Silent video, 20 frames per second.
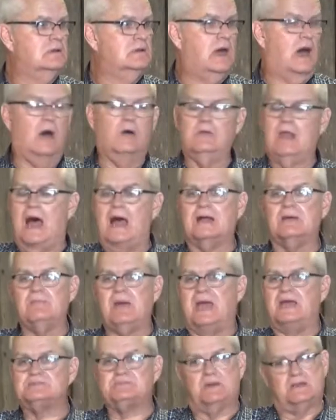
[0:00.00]
I don't like a
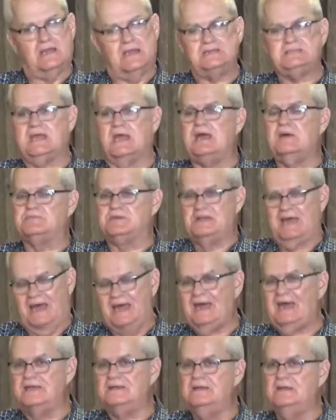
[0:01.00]
mask, but at least it helps you
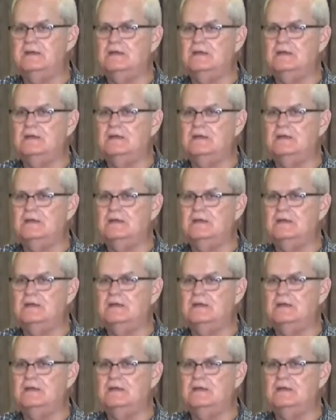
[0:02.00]
hide.